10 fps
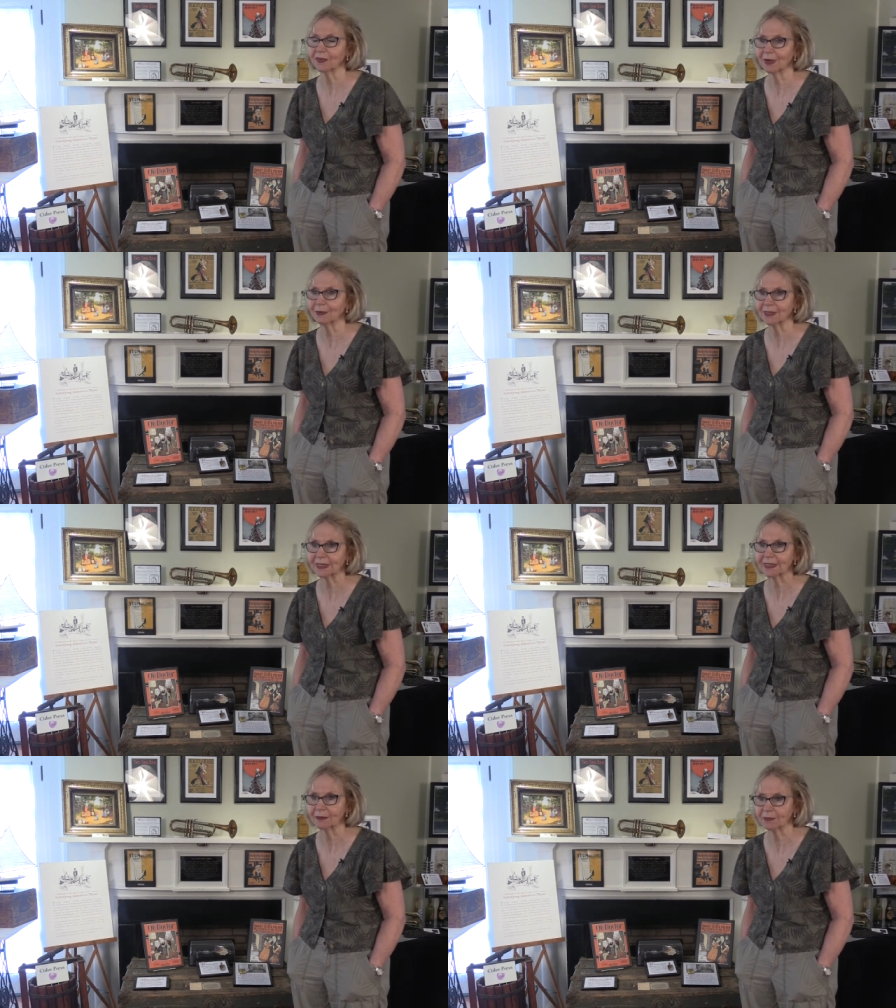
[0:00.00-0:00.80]
So that was
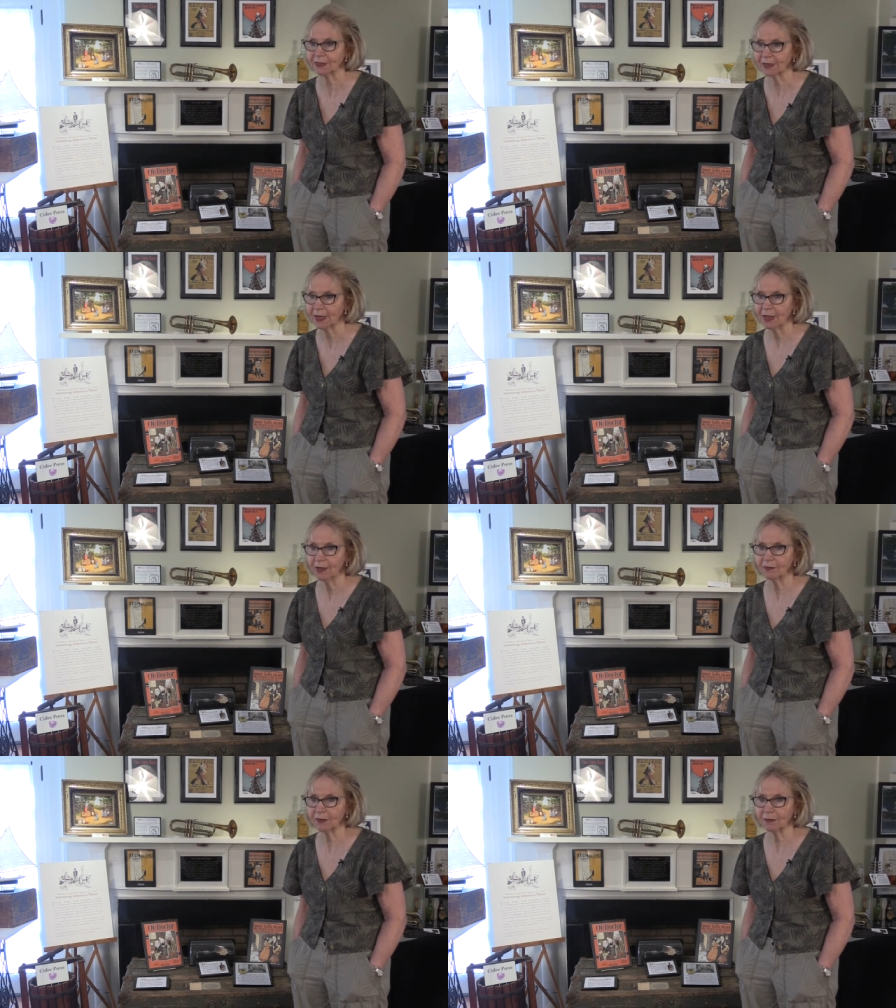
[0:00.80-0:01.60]
exempted
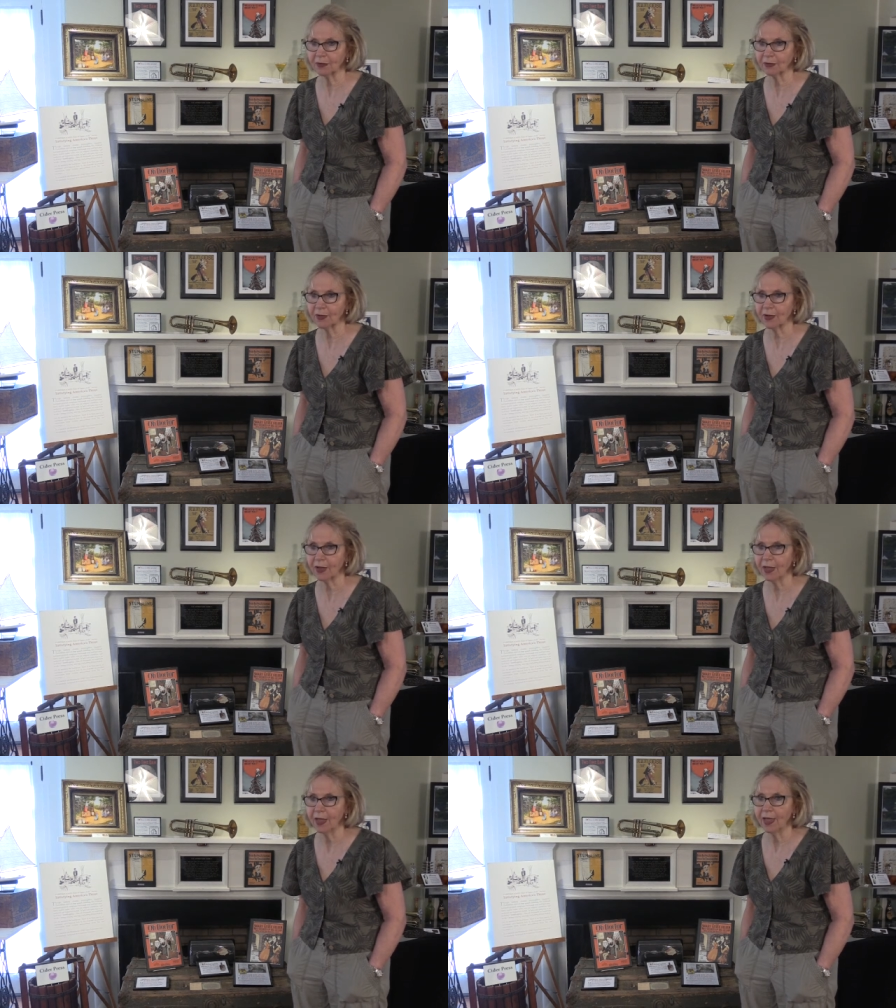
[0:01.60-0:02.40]
from the law.